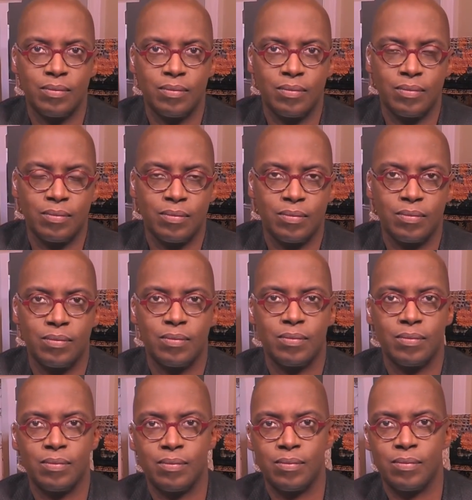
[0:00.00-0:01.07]

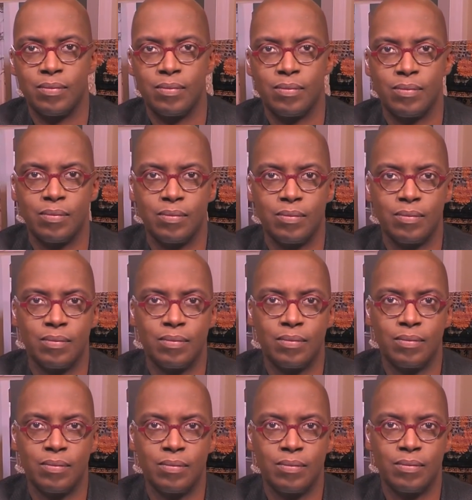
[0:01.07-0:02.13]
[no speech]